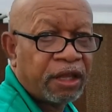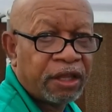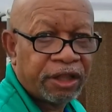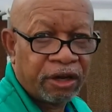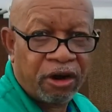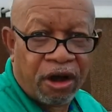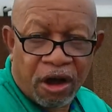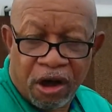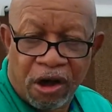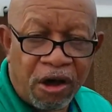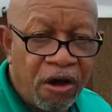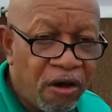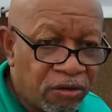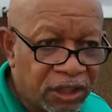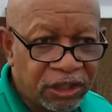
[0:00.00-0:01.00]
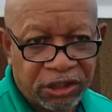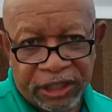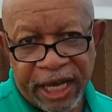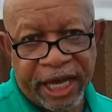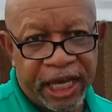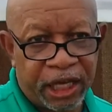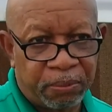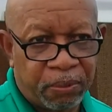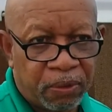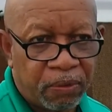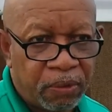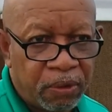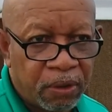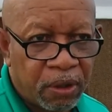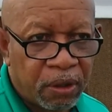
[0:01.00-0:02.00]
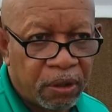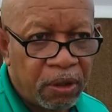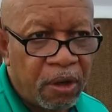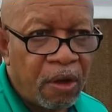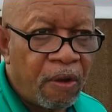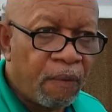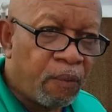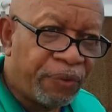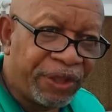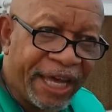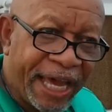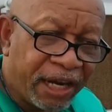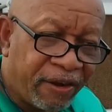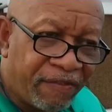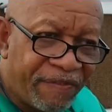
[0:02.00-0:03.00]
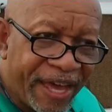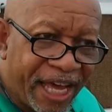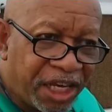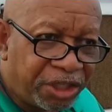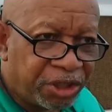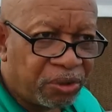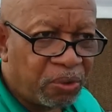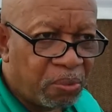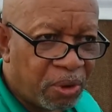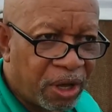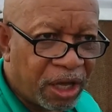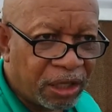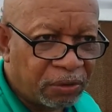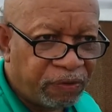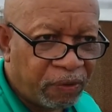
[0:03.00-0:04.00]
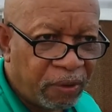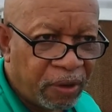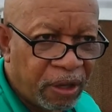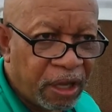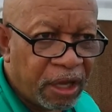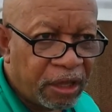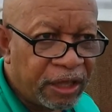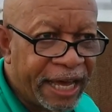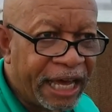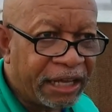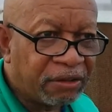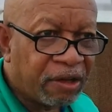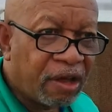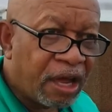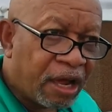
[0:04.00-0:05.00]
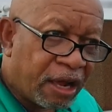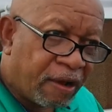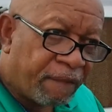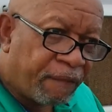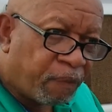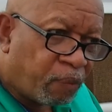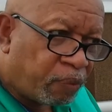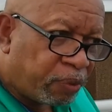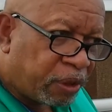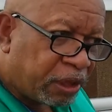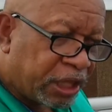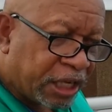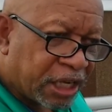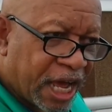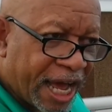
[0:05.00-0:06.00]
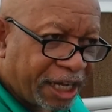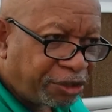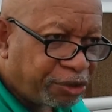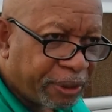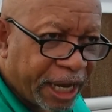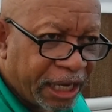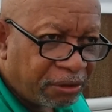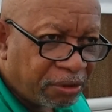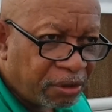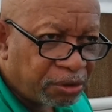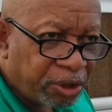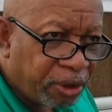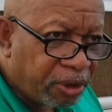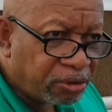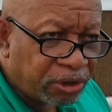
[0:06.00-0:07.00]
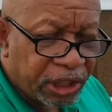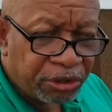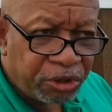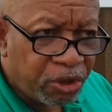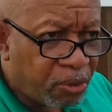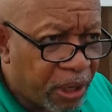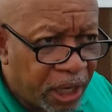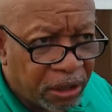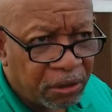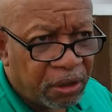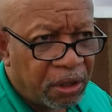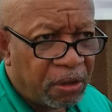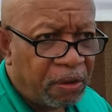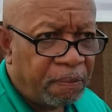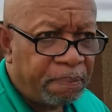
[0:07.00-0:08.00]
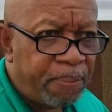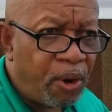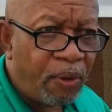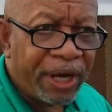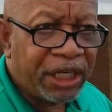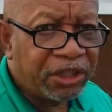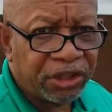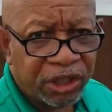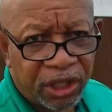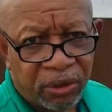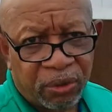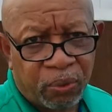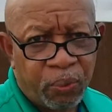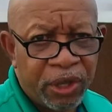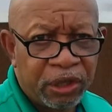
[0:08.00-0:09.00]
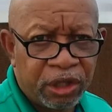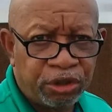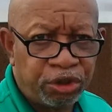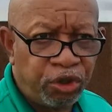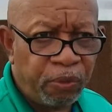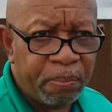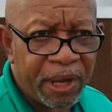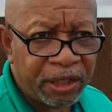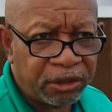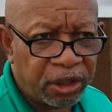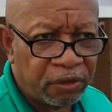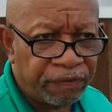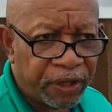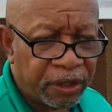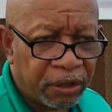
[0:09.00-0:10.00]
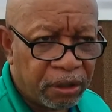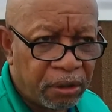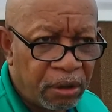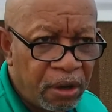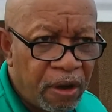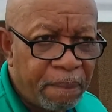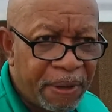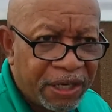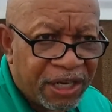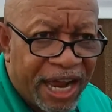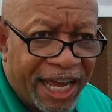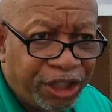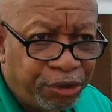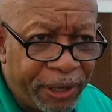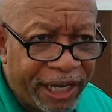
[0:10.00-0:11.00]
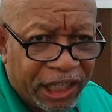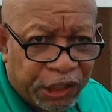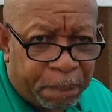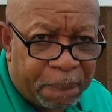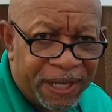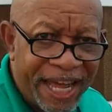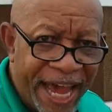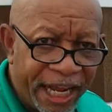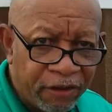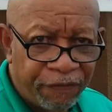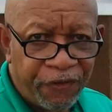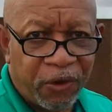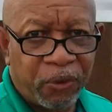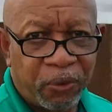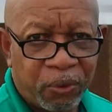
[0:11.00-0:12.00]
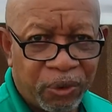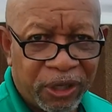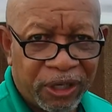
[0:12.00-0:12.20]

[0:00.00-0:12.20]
They're all the same. The innovation was that the nitrate turns into a poison when there's too much of it. But nitrate is plant food.